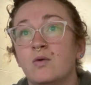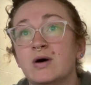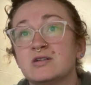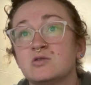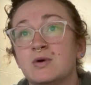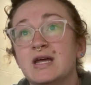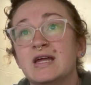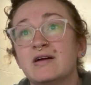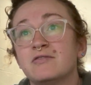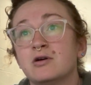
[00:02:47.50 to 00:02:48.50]
Whilst
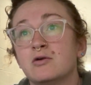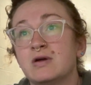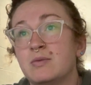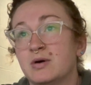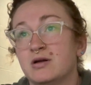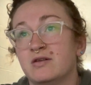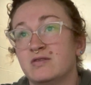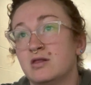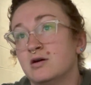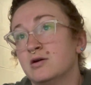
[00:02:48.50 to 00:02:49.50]
waiting for a rebirth of
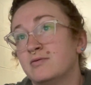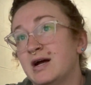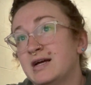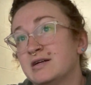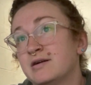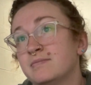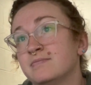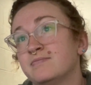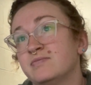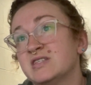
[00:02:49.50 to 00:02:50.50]
the Third Reich
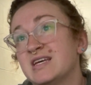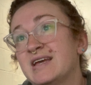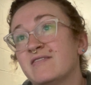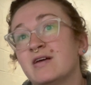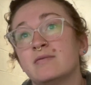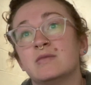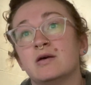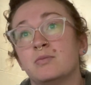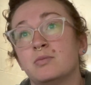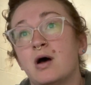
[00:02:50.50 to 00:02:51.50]
to give him
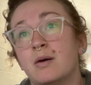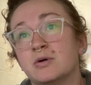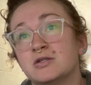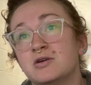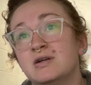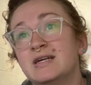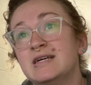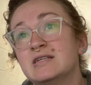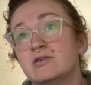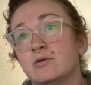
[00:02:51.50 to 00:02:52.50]
the
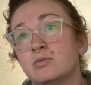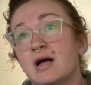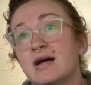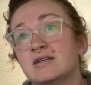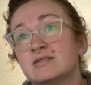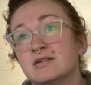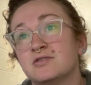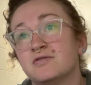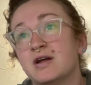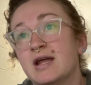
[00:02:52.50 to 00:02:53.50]
opportunity to apply such
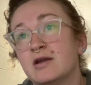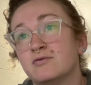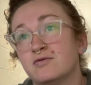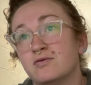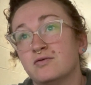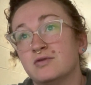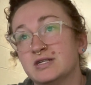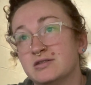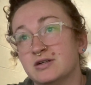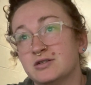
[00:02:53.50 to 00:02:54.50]
front-end
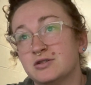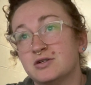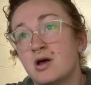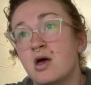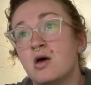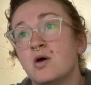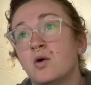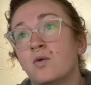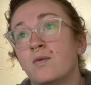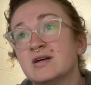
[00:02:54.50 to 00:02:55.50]
research,
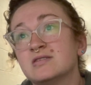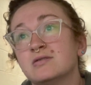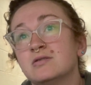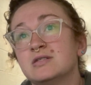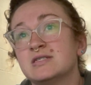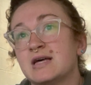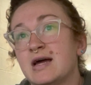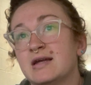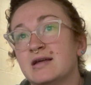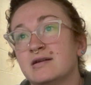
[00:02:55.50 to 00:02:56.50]
Wessel
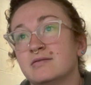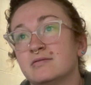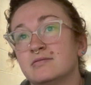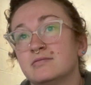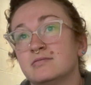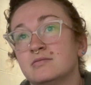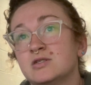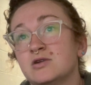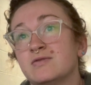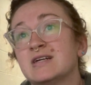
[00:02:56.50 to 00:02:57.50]
decided
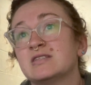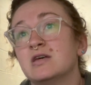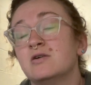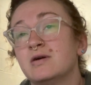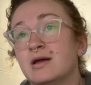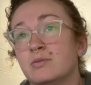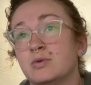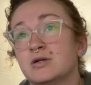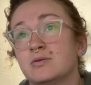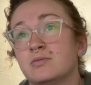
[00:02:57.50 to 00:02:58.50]
to rescue and
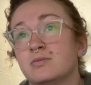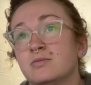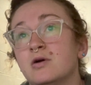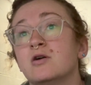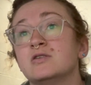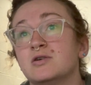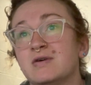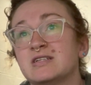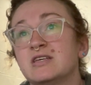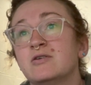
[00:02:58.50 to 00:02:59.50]

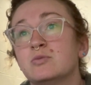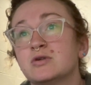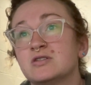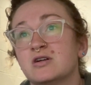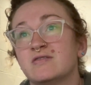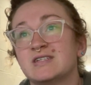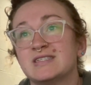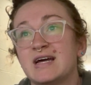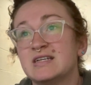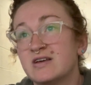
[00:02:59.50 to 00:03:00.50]
preserve the
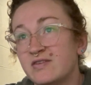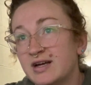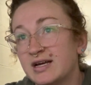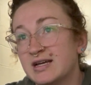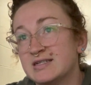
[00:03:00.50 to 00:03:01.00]
scientific and